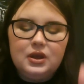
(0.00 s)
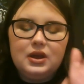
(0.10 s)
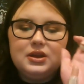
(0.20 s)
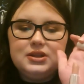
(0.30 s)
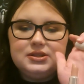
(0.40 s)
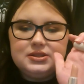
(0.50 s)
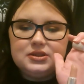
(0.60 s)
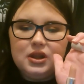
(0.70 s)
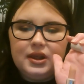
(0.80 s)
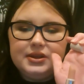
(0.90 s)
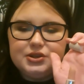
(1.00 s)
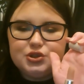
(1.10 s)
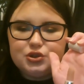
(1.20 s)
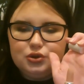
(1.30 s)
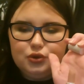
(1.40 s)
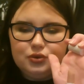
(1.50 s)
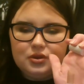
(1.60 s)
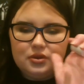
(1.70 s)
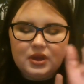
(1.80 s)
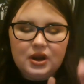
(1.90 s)
And it's the lightest nude
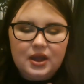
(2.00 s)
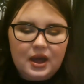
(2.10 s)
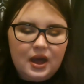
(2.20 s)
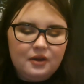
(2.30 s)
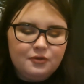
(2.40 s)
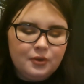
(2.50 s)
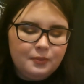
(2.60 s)
that I have,